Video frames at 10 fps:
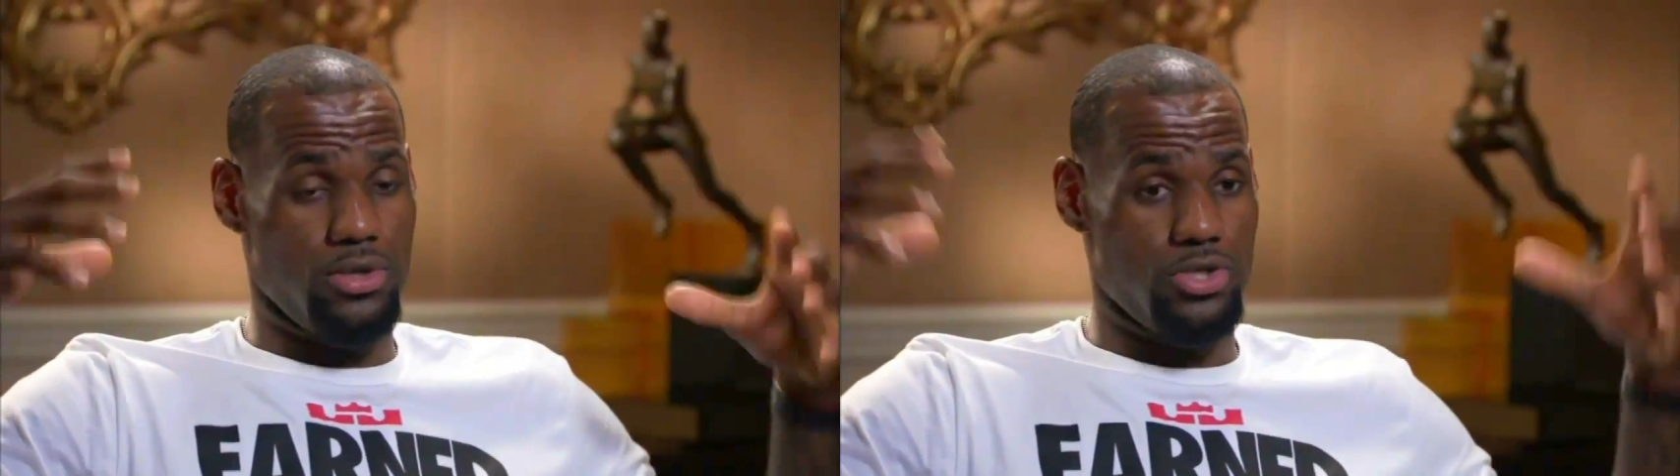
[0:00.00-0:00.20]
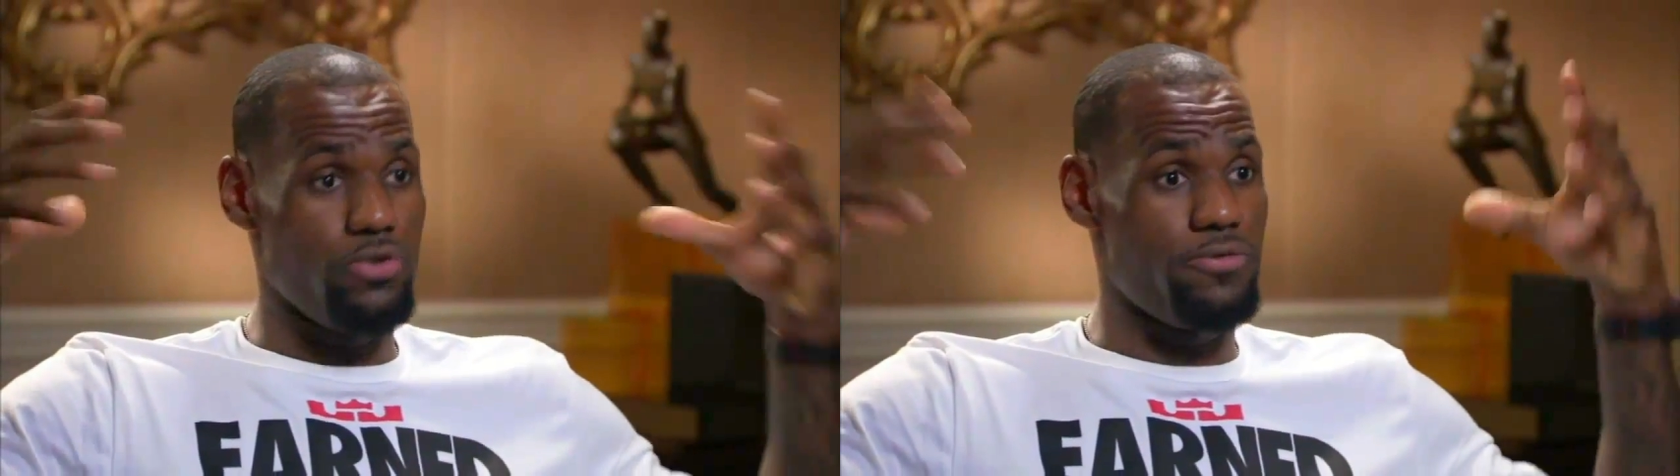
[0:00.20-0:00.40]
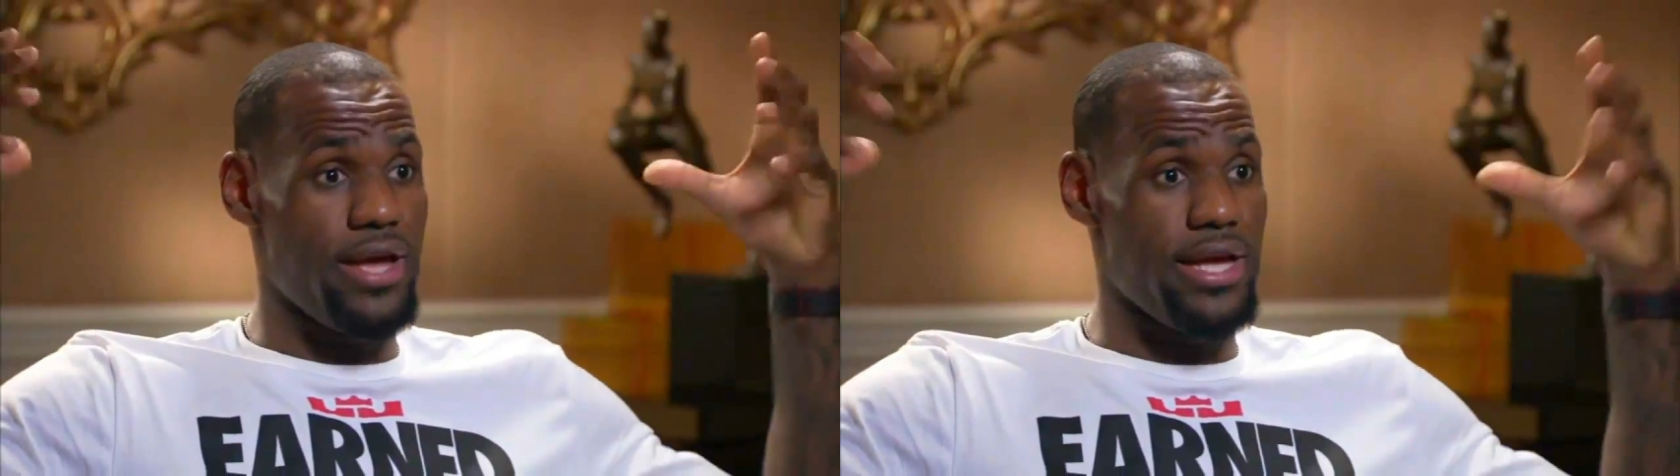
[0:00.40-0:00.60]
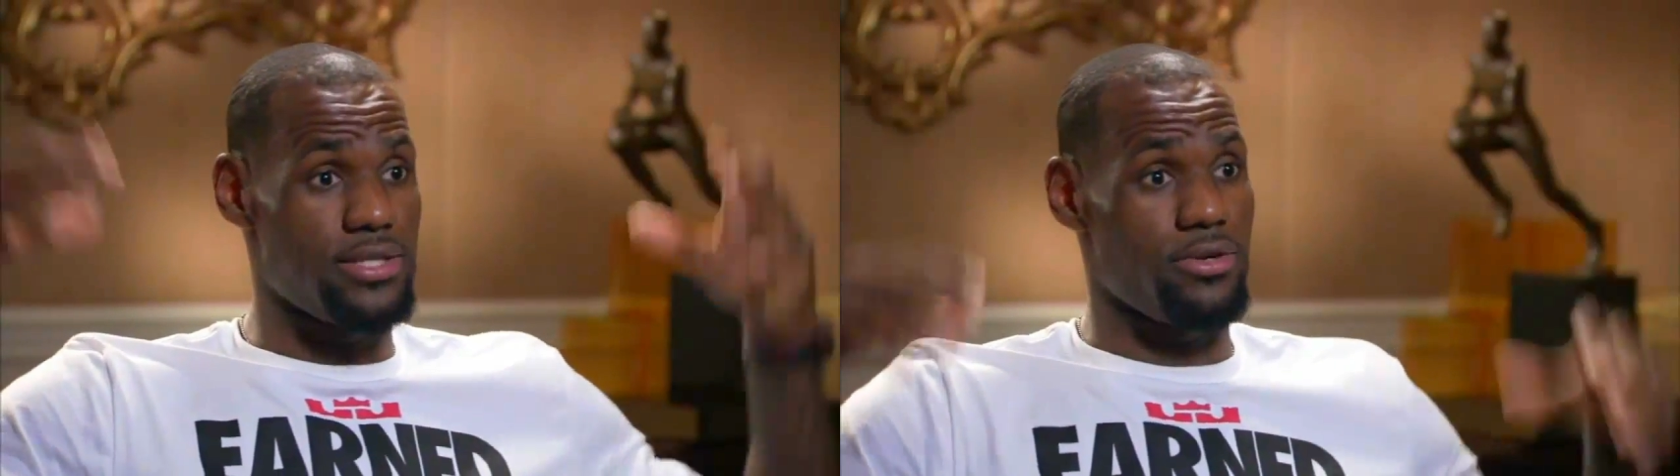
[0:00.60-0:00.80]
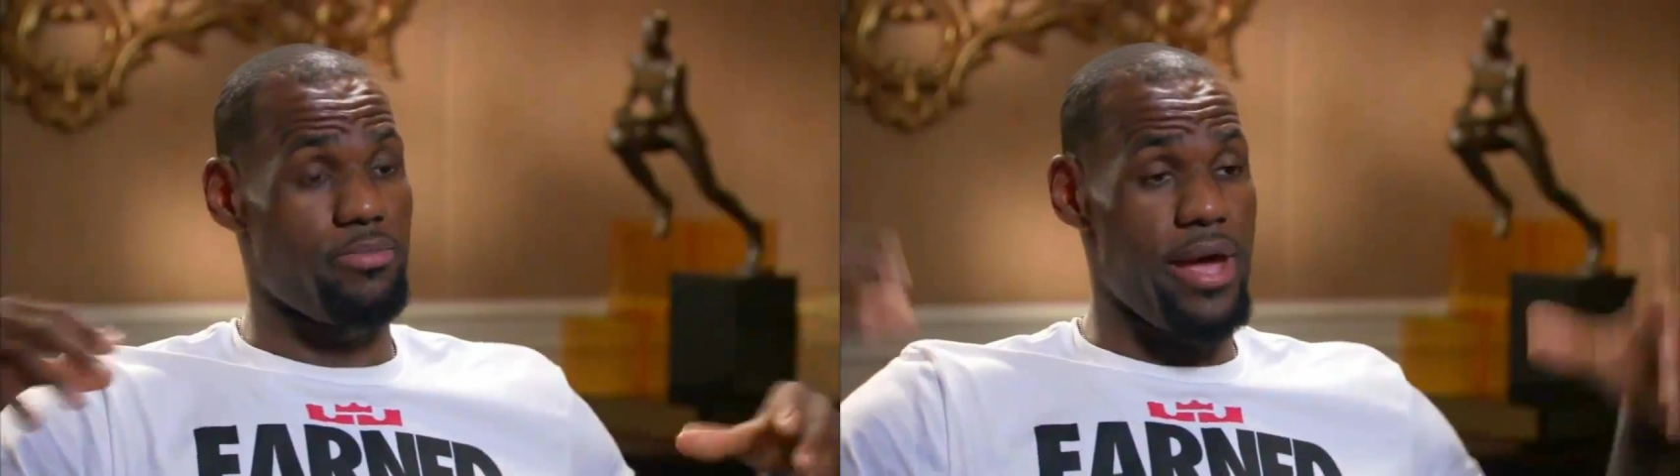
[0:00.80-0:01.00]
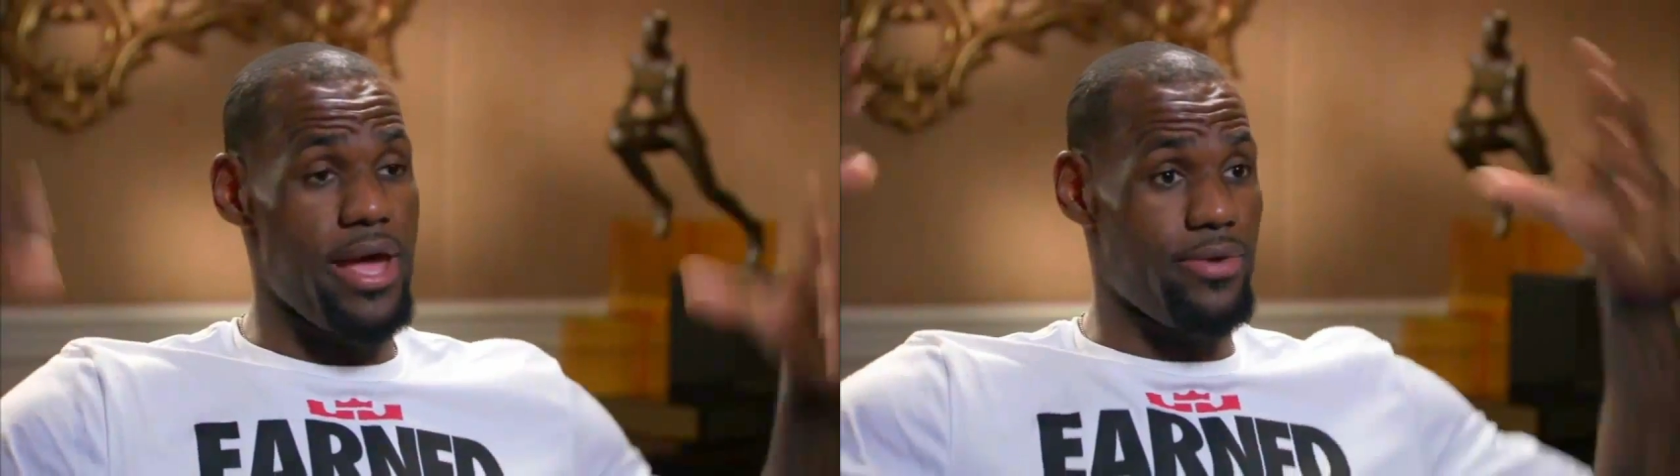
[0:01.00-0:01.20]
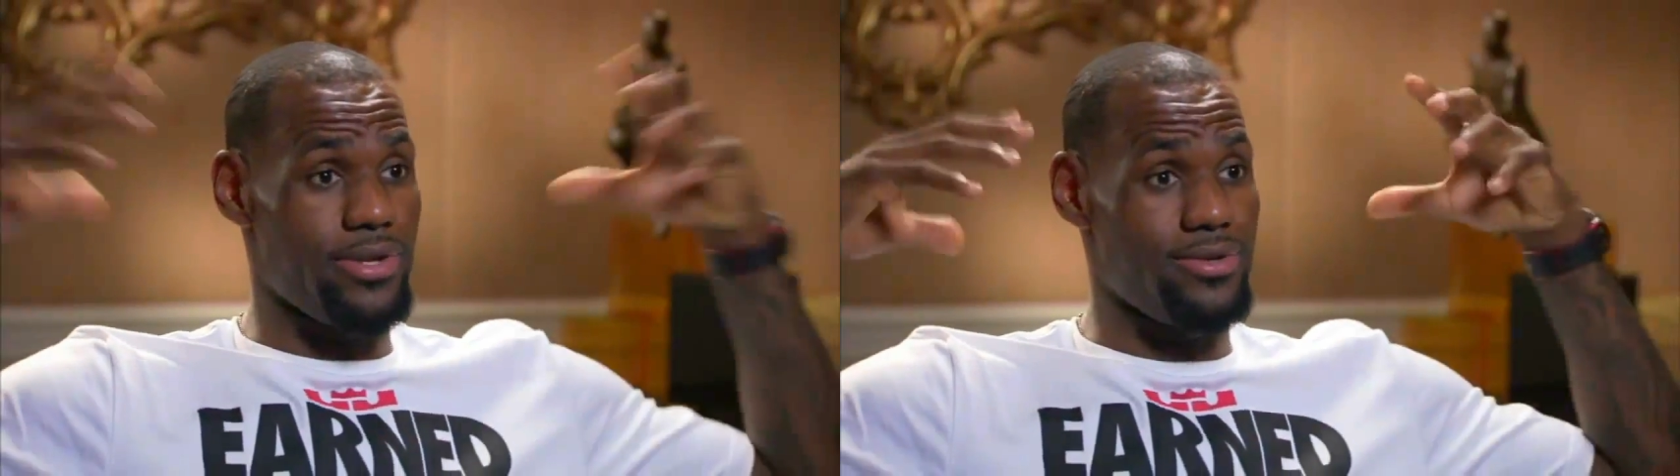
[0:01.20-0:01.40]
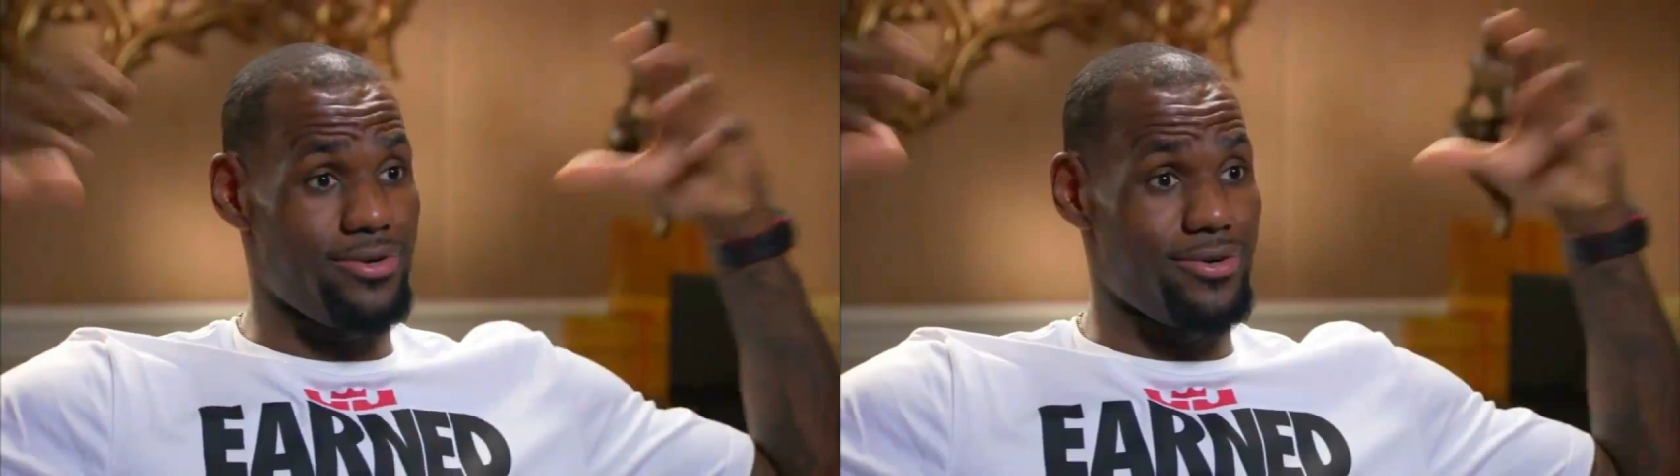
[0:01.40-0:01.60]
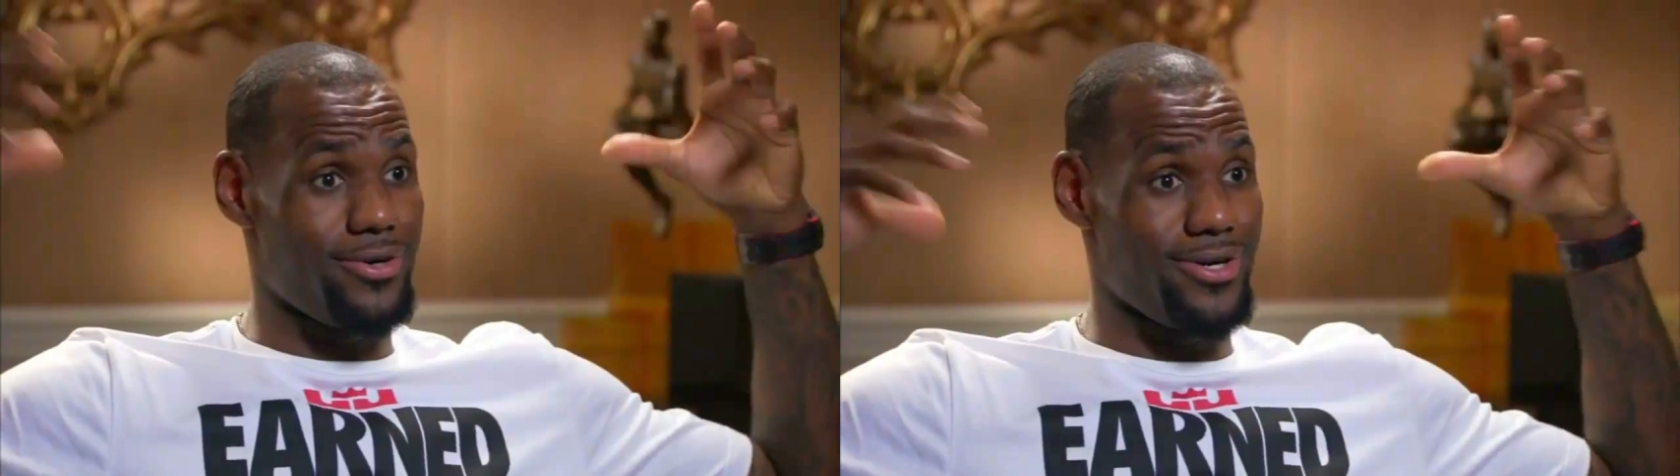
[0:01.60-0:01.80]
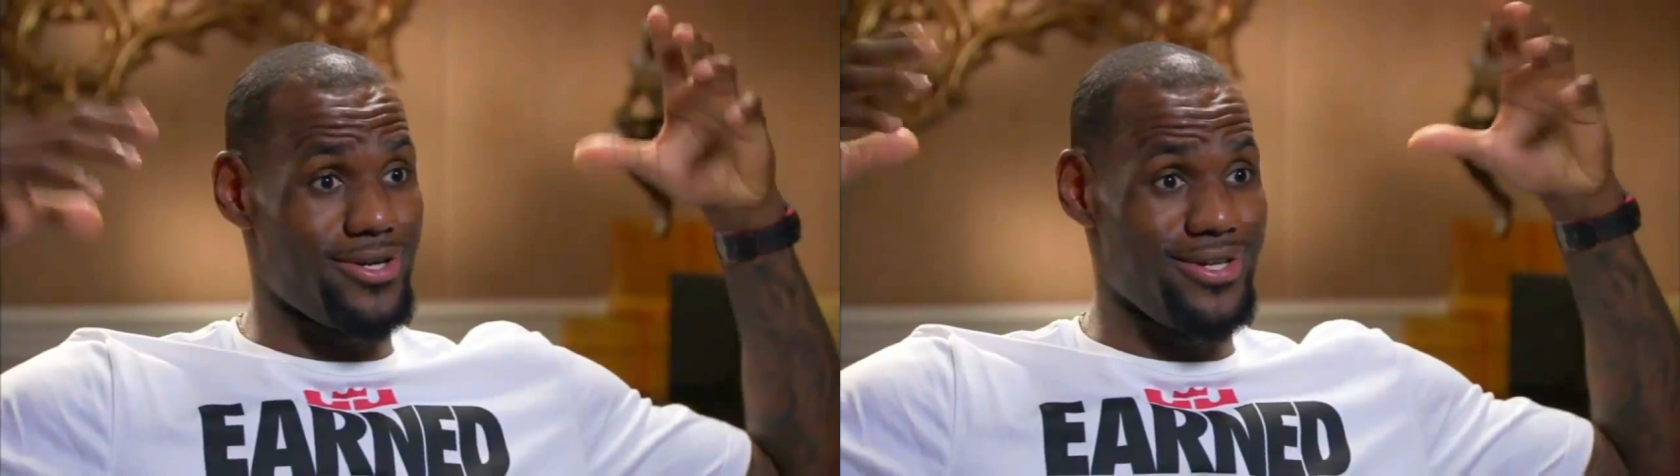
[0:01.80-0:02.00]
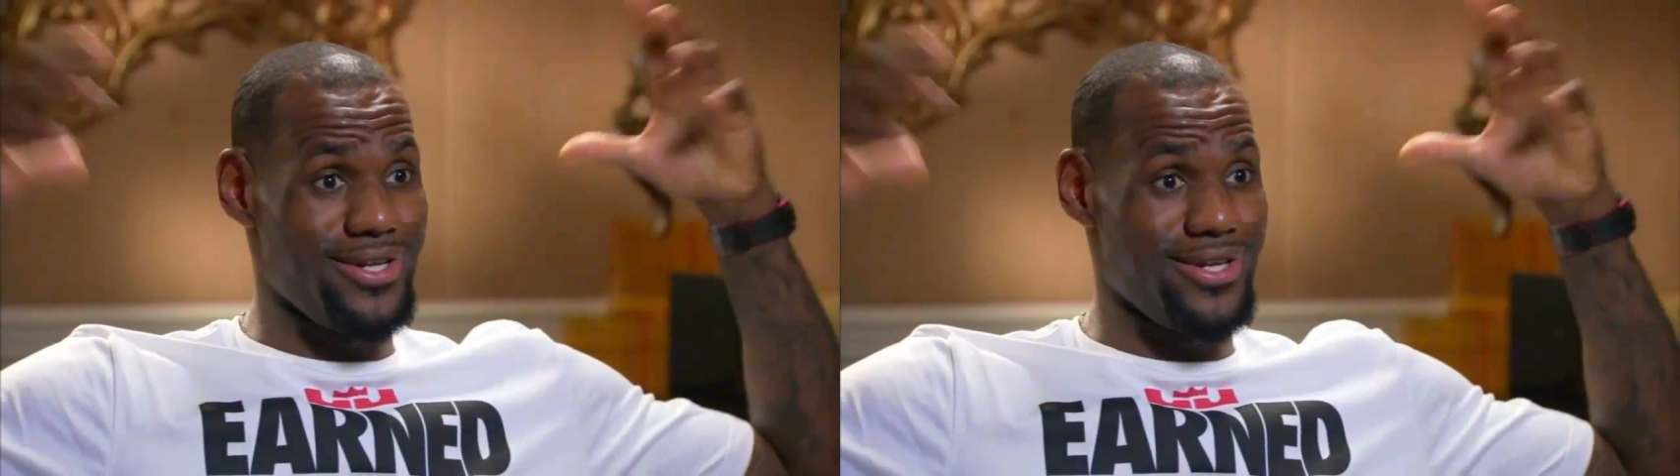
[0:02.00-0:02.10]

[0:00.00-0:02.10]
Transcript: Two-Face or the Penguin or,